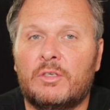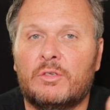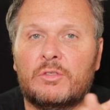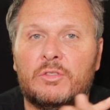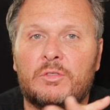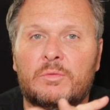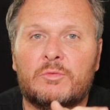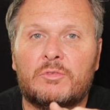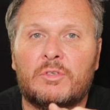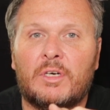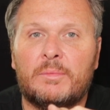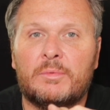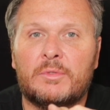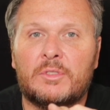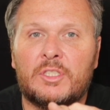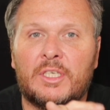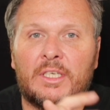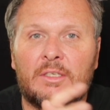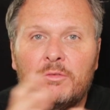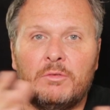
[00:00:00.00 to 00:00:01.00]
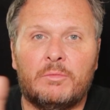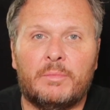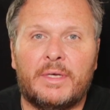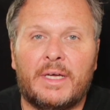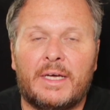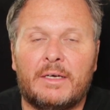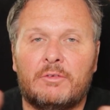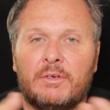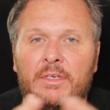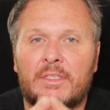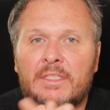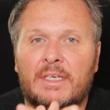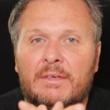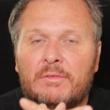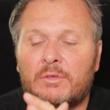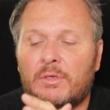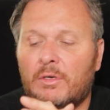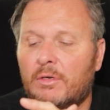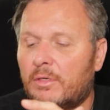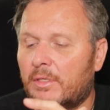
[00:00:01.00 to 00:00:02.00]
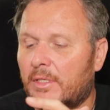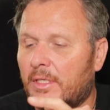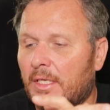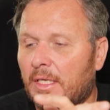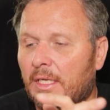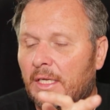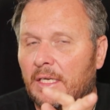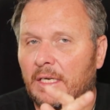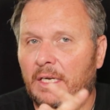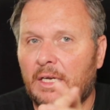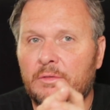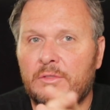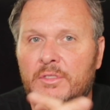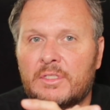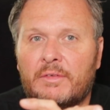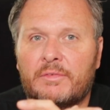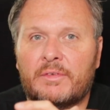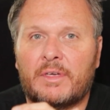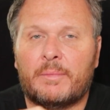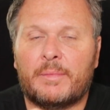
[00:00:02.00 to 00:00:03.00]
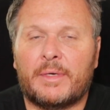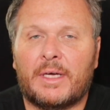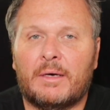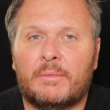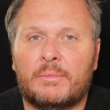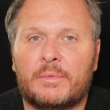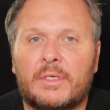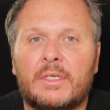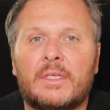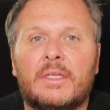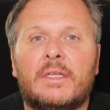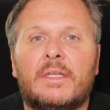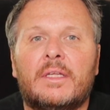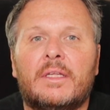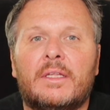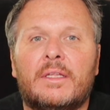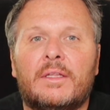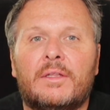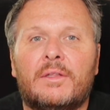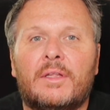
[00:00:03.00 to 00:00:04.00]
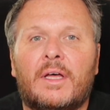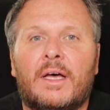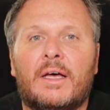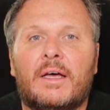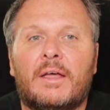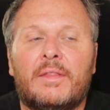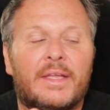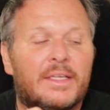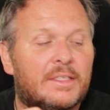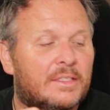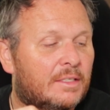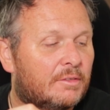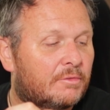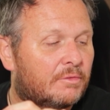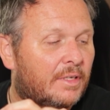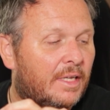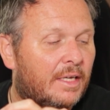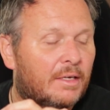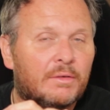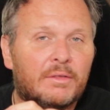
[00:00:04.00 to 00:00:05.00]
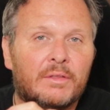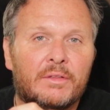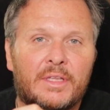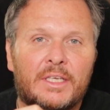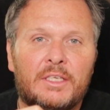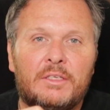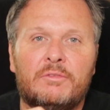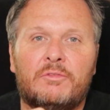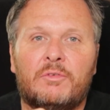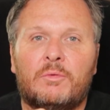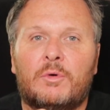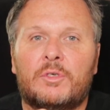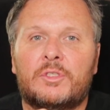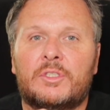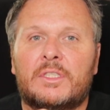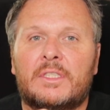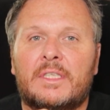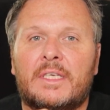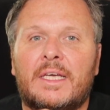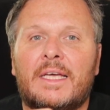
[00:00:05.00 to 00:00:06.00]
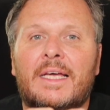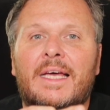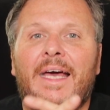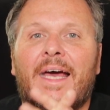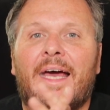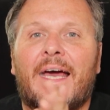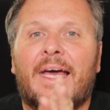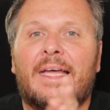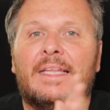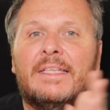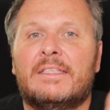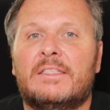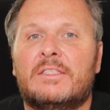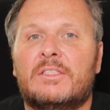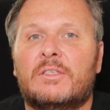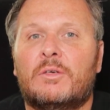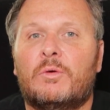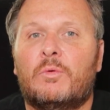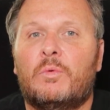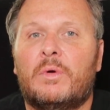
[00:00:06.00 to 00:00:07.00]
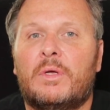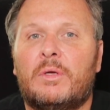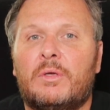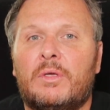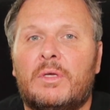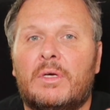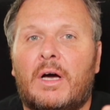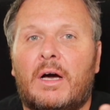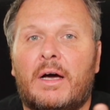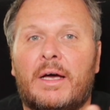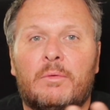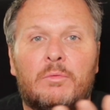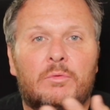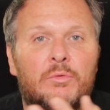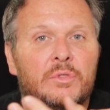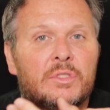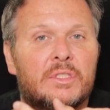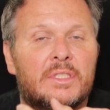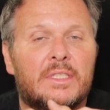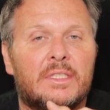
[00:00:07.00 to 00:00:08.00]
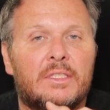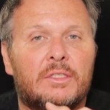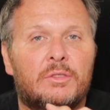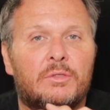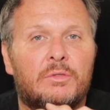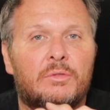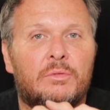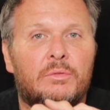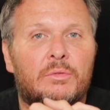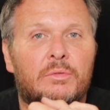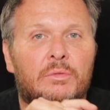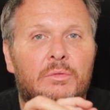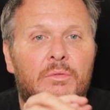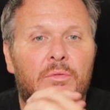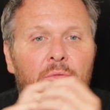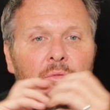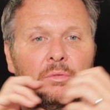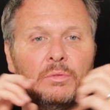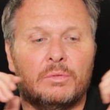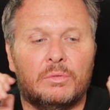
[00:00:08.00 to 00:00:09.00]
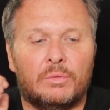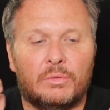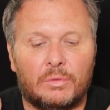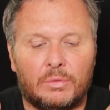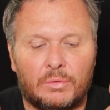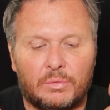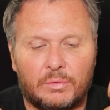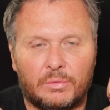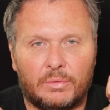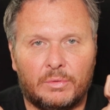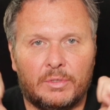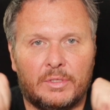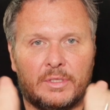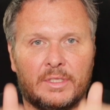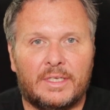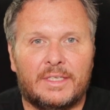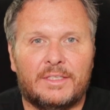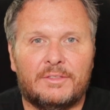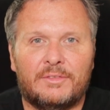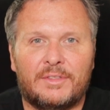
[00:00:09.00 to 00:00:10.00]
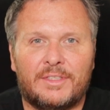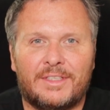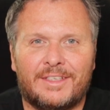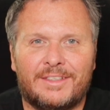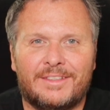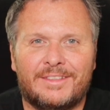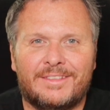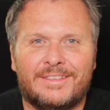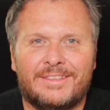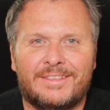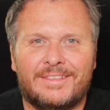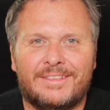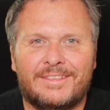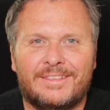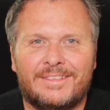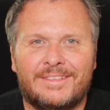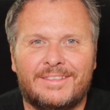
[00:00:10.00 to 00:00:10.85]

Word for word: not subscribed to the channel. It'll be great to have you along. Loads of stuff coming up. Uh, and that's it for now. Thank you for watching and we I will see you in the next video.